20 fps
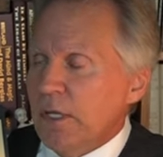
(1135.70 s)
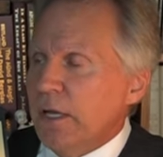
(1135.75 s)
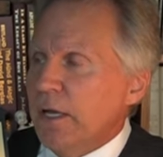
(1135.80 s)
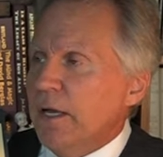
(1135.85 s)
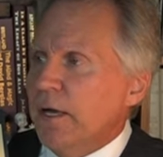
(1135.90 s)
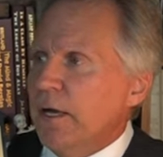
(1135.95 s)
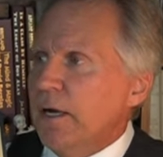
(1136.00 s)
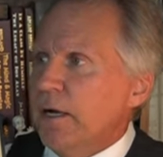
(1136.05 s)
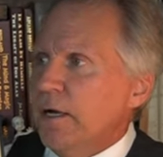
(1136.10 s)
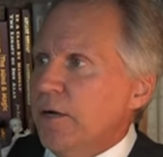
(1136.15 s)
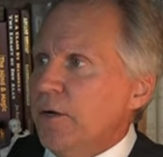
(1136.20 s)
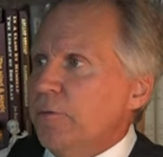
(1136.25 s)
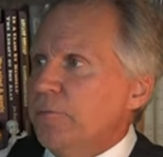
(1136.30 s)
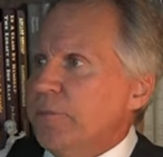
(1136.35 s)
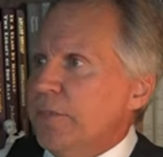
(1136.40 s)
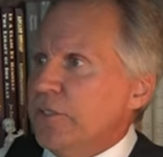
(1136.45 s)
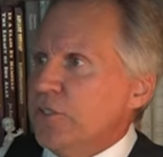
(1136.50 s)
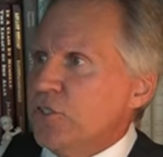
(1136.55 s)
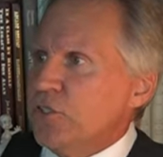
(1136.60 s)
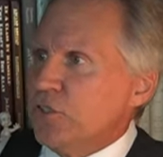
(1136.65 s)
Uh,
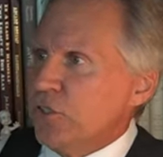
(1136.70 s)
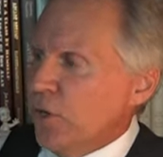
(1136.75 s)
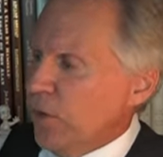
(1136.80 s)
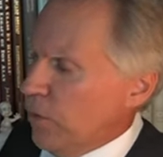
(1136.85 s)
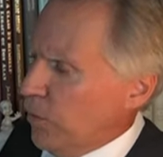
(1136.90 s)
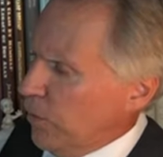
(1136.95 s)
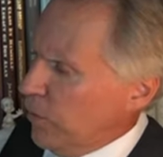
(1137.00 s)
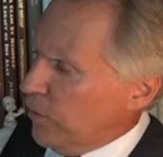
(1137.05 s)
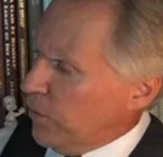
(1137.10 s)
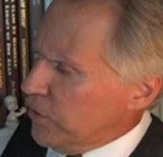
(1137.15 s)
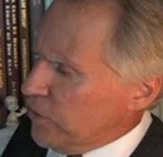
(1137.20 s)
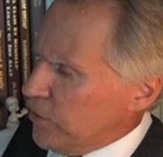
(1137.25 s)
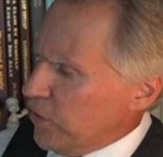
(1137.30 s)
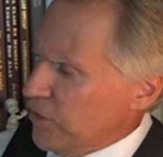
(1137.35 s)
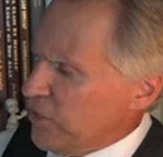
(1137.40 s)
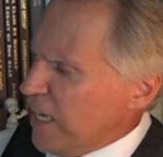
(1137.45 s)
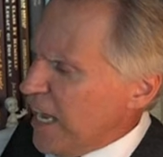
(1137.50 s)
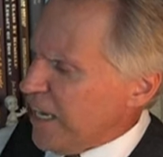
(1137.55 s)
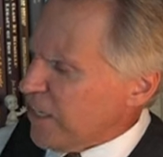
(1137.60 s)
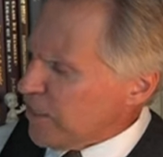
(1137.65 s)
so, so
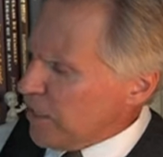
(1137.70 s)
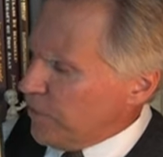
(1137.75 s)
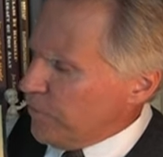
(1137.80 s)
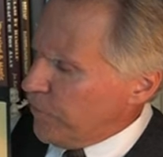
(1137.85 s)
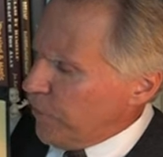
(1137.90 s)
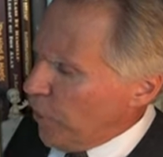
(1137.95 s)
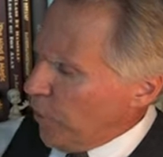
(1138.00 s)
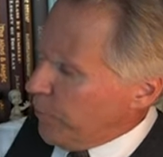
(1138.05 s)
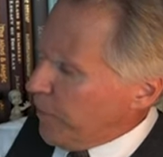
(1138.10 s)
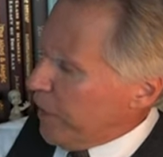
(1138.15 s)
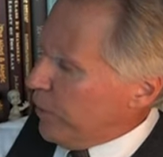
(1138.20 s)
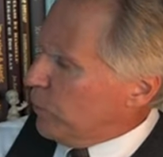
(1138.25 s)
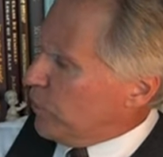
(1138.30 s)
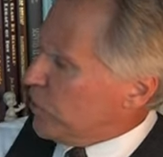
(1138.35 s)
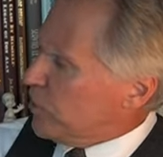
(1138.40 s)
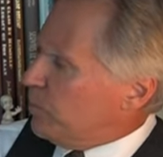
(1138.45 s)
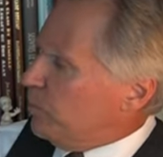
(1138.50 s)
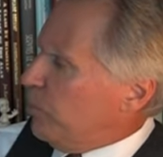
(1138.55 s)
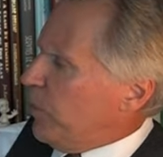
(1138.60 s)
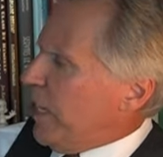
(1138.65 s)
it's an excellent film. It
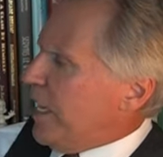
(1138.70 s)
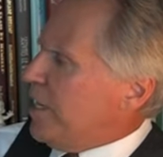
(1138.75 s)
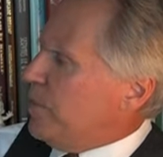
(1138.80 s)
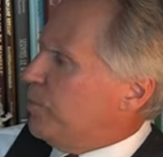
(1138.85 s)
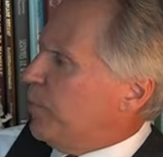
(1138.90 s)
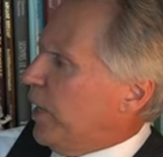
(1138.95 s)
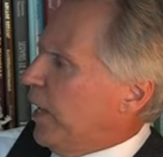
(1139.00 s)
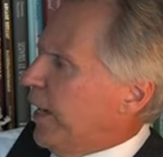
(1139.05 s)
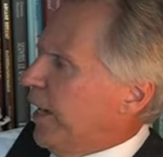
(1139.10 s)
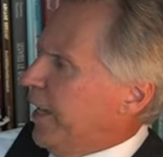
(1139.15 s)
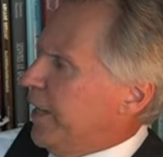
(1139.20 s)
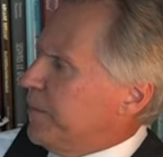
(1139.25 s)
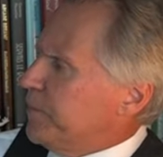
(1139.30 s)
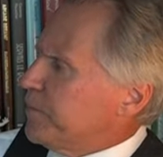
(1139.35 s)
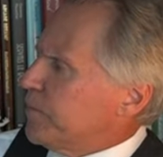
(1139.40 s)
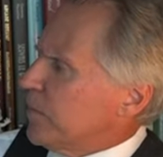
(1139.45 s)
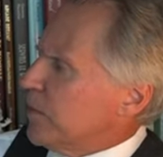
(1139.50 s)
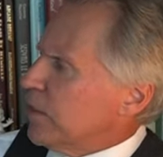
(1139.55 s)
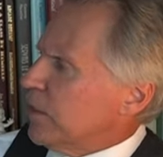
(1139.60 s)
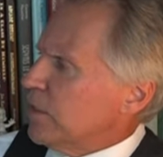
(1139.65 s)
was made by
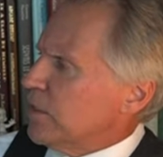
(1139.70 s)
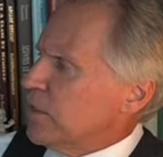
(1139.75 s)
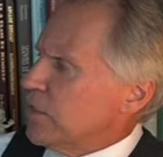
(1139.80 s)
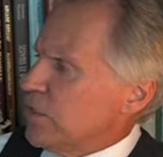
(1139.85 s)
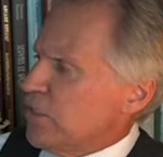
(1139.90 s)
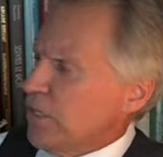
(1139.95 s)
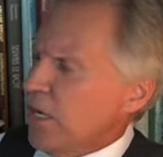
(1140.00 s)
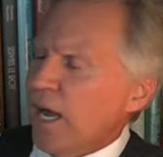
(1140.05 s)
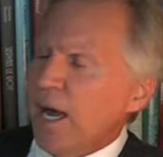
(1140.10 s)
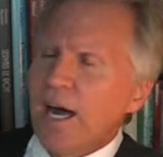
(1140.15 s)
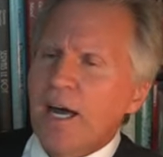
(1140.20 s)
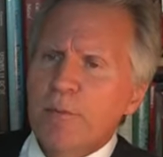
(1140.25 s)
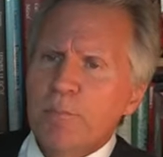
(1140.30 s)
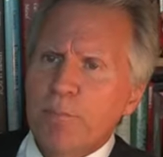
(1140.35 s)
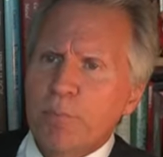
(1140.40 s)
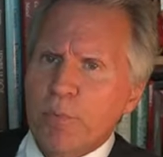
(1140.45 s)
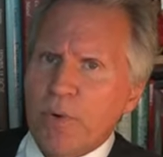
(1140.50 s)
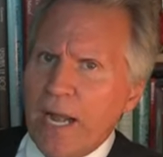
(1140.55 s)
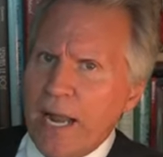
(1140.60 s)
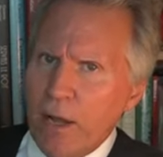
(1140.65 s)

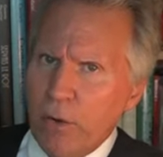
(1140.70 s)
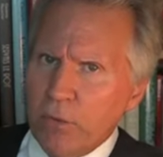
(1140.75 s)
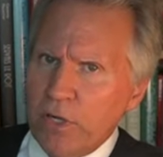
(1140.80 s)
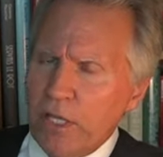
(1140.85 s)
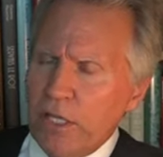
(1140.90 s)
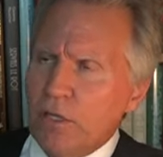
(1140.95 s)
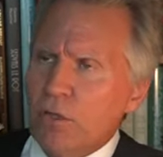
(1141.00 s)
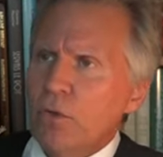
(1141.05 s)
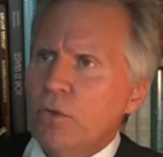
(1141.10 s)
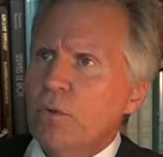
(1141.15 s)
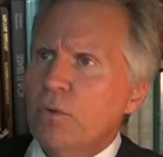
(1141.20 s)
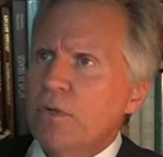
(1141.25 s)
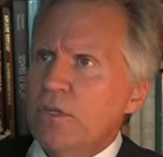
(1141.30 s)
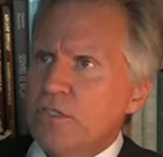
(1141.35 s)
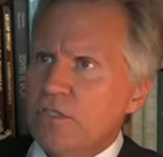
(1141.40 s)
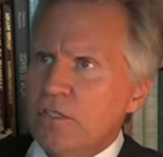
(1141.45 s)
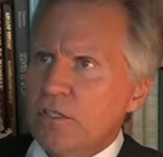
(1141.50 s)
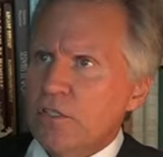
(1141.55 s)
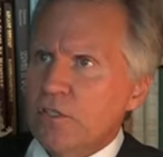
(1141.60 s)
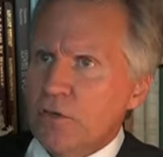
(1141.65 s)
Tod Browning, who
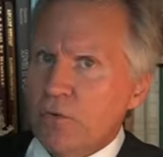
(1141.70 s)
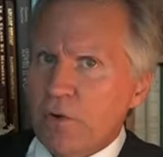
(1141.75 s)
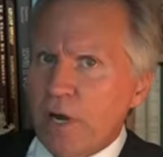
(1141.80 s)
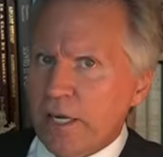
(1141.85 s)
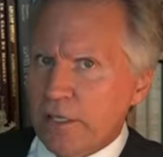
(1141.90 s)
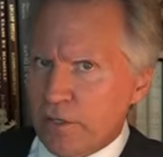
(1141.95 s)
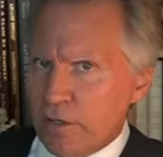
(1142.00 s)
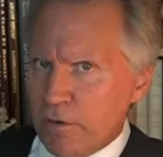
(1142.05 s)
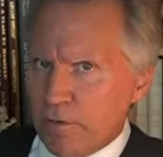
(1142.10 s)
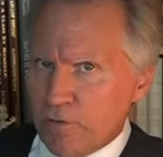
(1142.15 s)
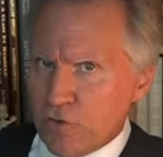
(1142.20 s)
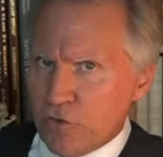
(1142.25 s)
is the director of